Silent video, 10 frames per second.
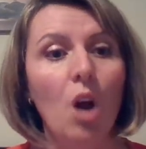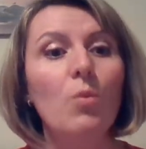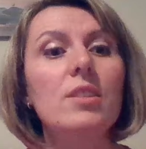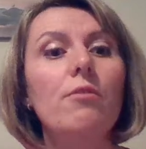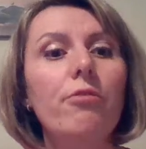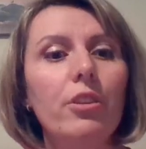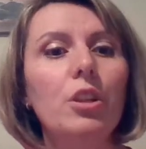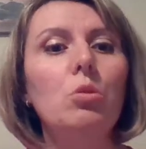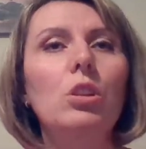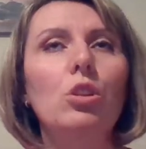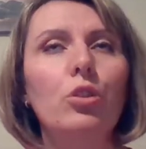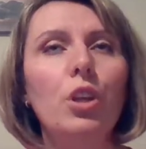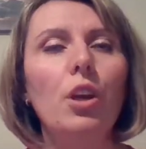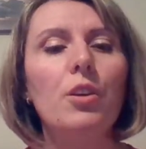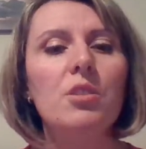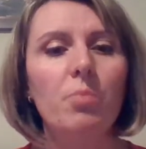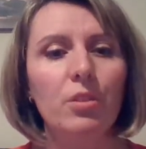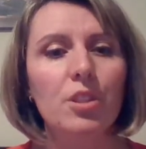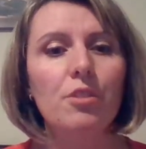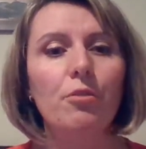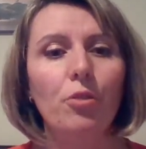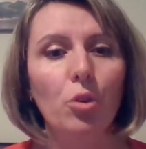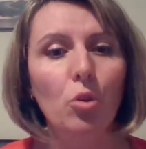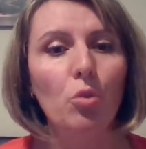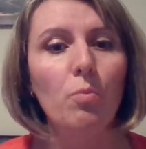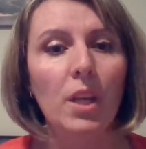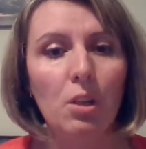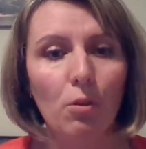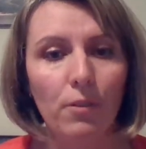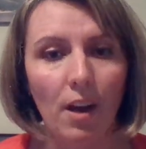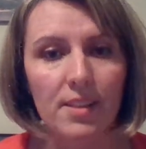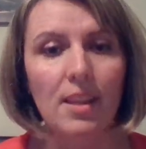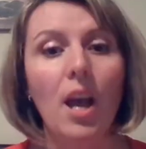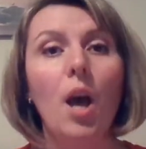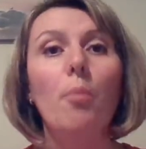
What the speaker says: was a very good learning experience for many of us.